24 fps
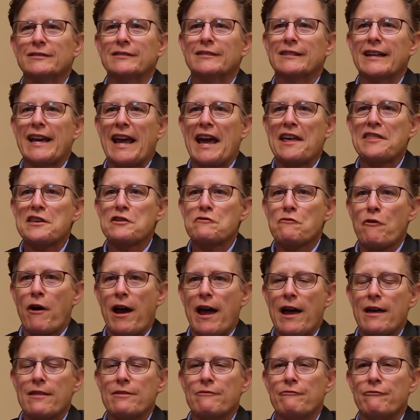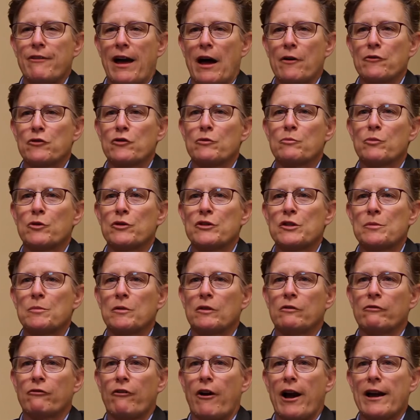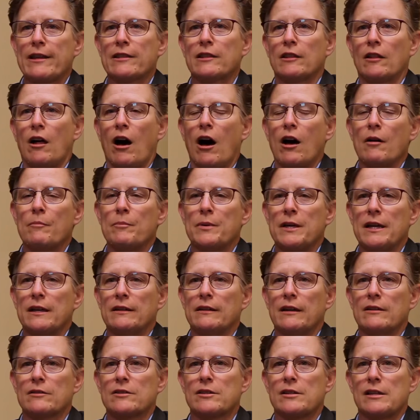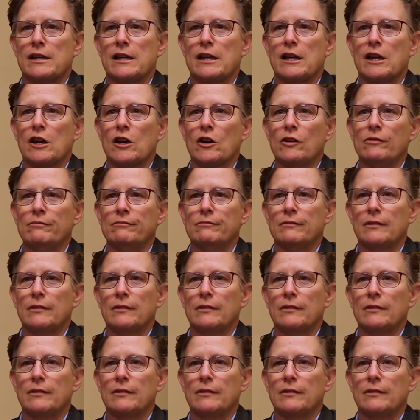Kathy Rath, founder and principal of Rath Law, PLLC here.